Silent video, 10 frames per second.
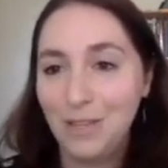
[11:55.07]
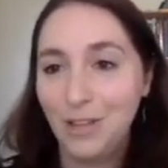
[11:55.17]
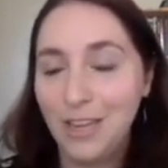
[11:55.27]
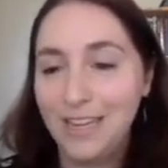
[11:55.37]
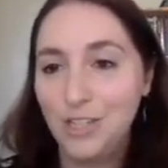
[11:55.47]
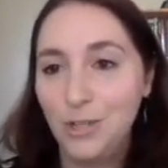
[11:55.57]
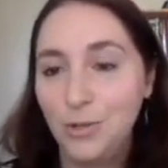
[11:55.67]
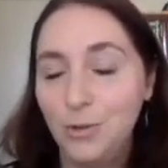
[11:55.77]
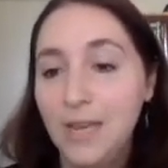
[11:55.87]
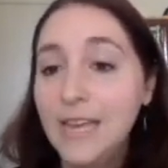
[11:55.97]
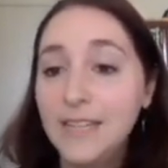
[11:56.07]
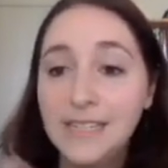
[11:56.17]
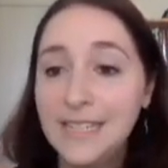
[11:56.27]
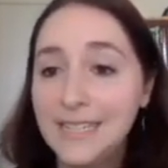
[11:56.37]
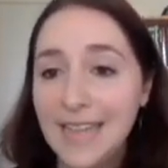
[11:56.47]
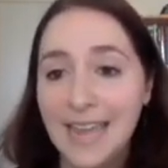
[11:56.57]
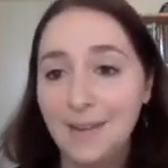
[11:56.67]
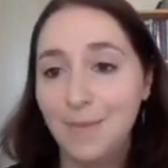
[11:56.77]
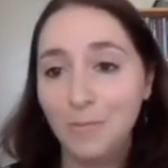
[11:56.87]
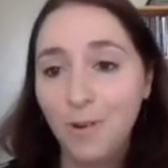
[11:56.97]
been looking to just as
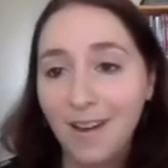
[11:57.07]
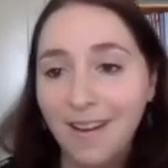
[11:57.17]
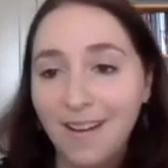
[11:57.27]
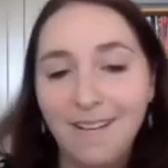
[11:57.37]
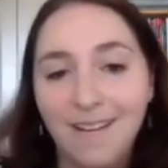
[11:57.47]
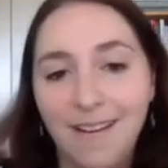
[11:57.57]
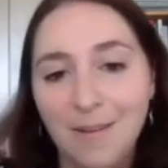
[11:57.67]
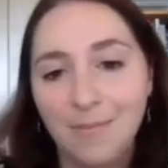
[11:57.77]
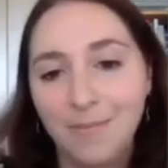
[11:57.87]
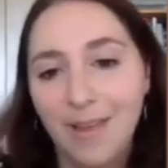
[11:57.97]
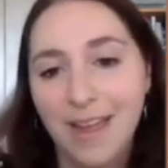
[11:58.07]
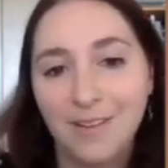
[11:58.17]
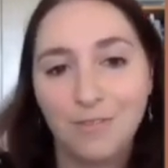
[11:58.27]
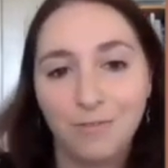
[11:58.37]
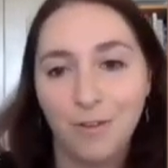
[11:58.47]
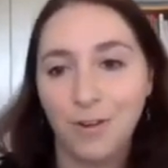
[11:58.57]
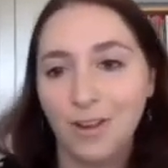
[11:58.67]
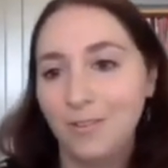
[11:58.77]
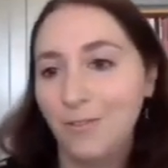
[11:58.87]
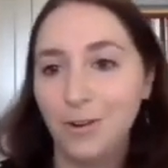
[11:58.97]
aide-memoire, um, kind of a
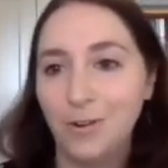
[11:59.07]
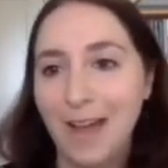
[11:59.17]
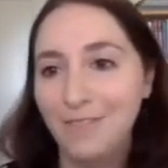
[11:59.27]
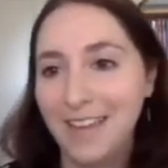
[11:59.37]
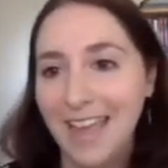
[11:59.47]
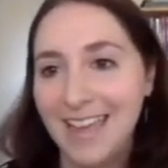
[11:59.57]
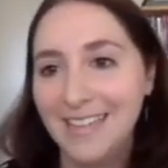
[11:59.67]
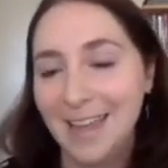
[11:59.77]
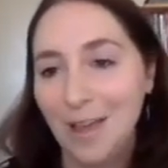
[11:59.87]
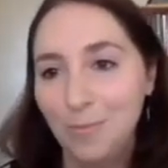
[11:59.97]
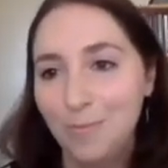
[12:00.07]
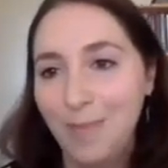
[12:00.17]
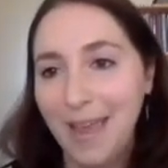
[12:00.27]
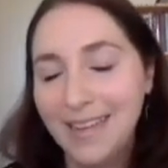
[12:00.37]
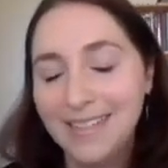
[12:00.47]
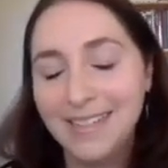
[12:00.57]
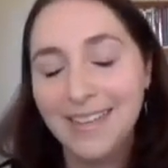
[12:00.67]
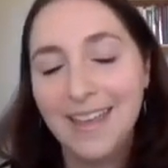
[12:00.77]
photo- photographic aid to help paint.